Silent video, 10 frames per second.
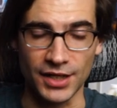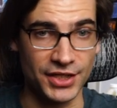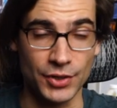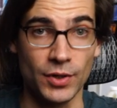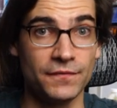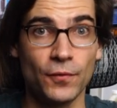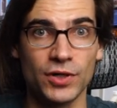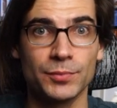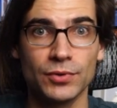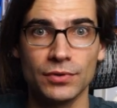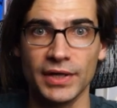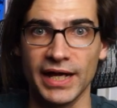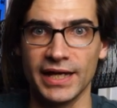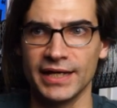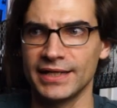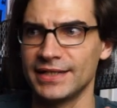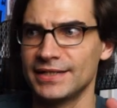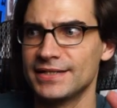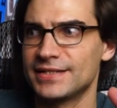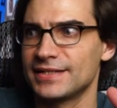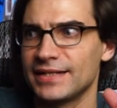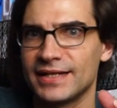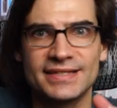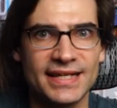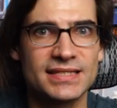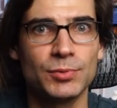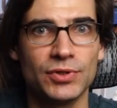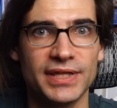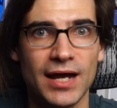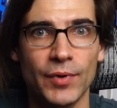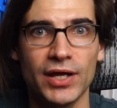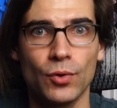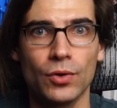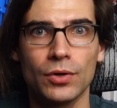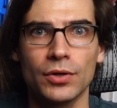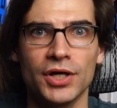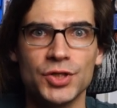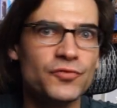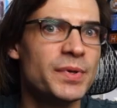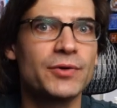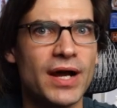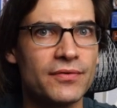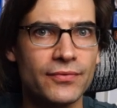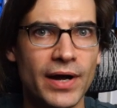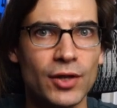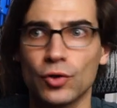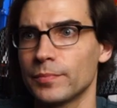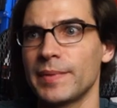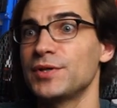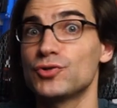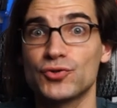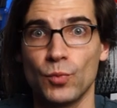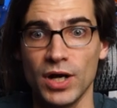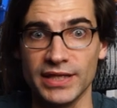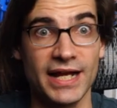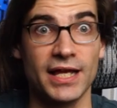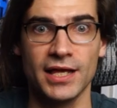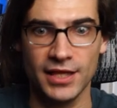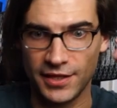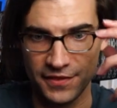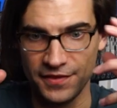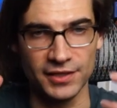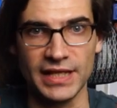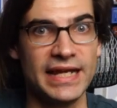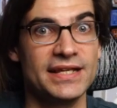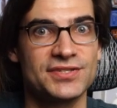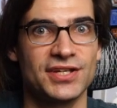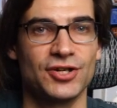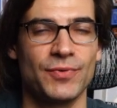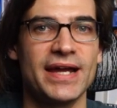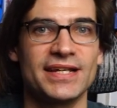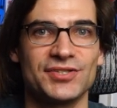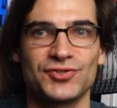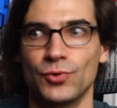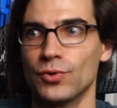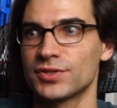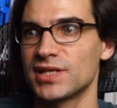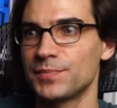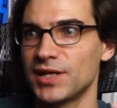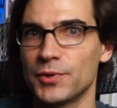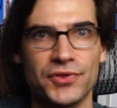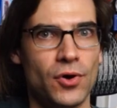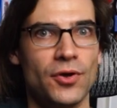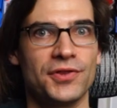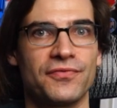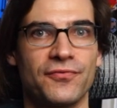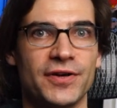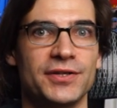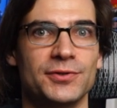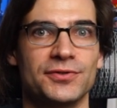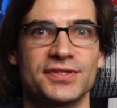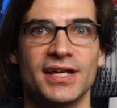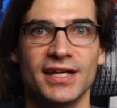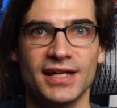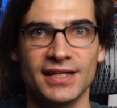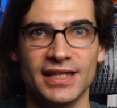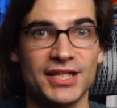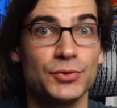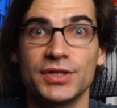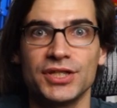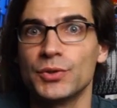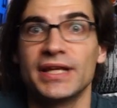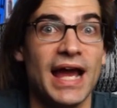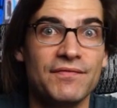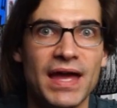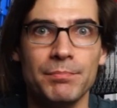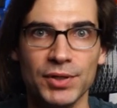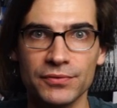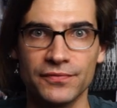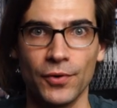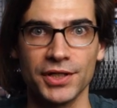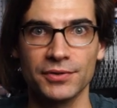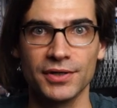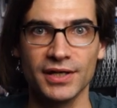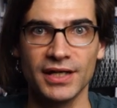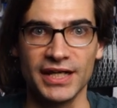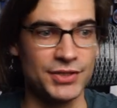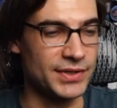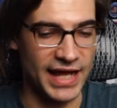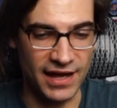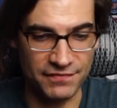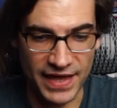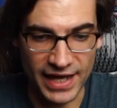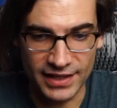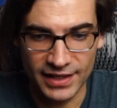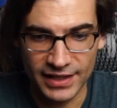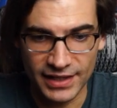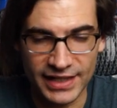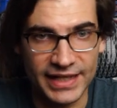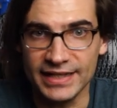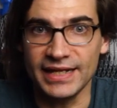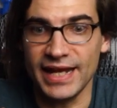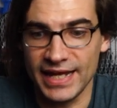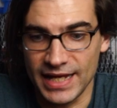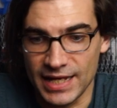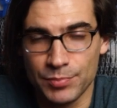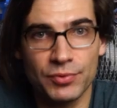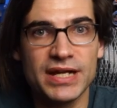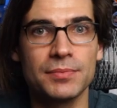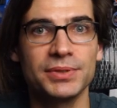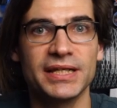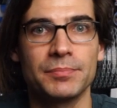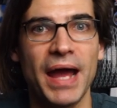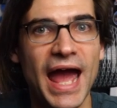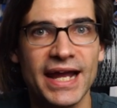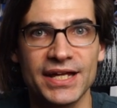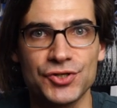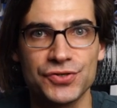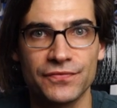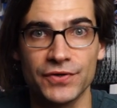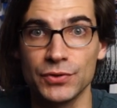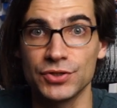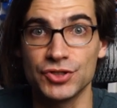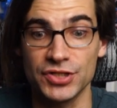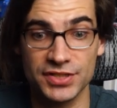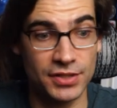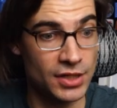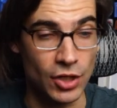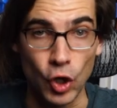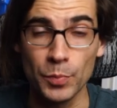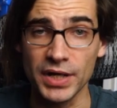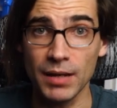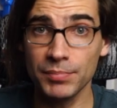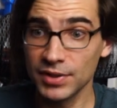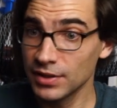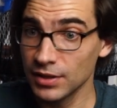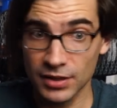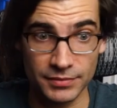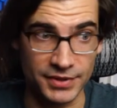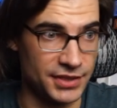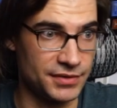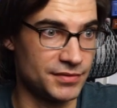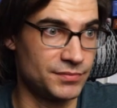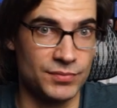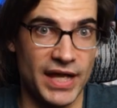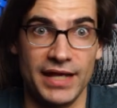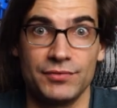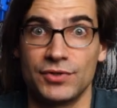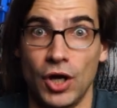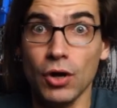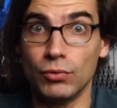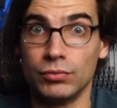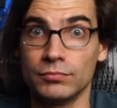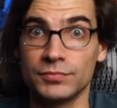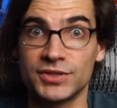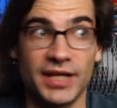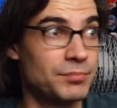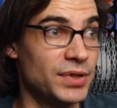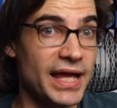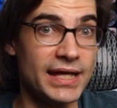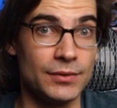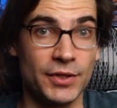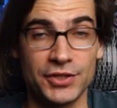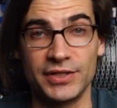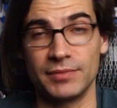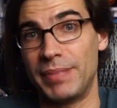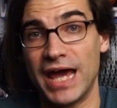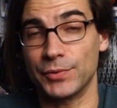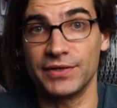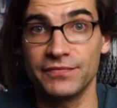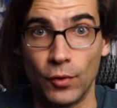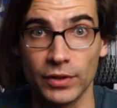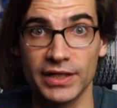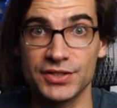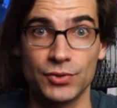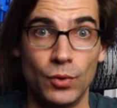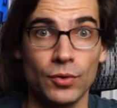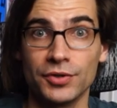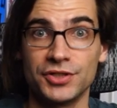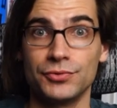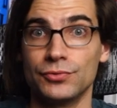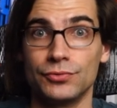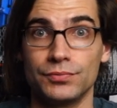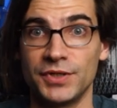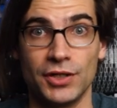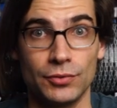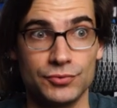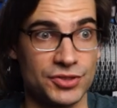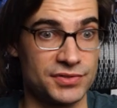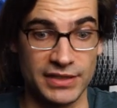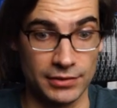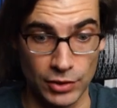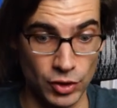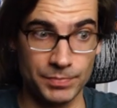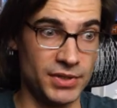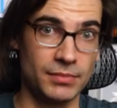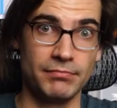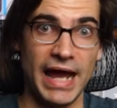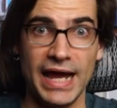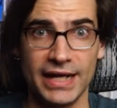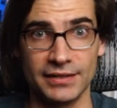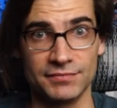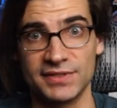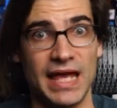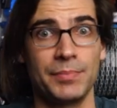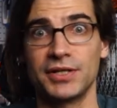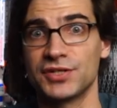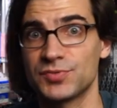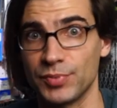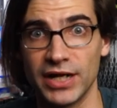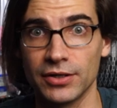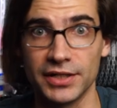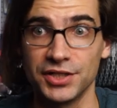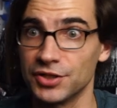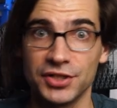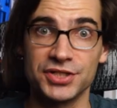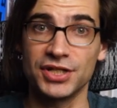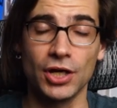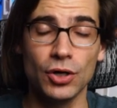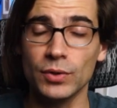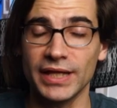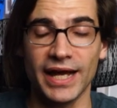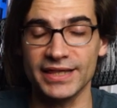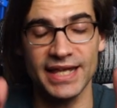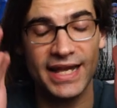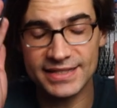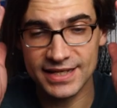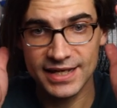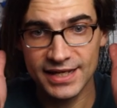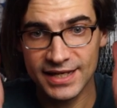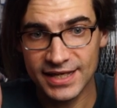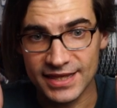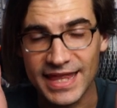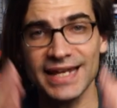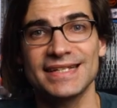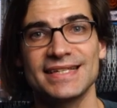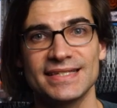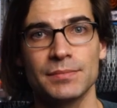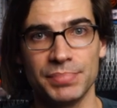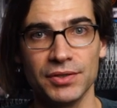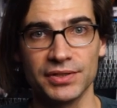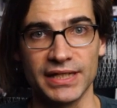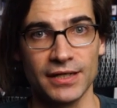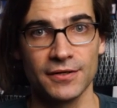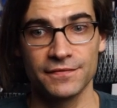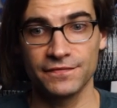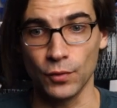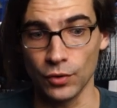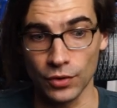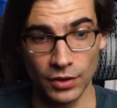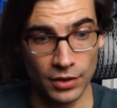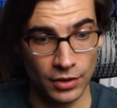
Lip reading: you know, affordable and accessible in that way, or you've been around for a while, or maybe you just want like the latest and greatest or something with all the frills, like you can have that built for you, and you can have that in a pre-completed package for you to just open up and go and play, whether you need a battery for it or you know just need to load up a mag and slap it in a springer and you're good to go. Like that accessibility for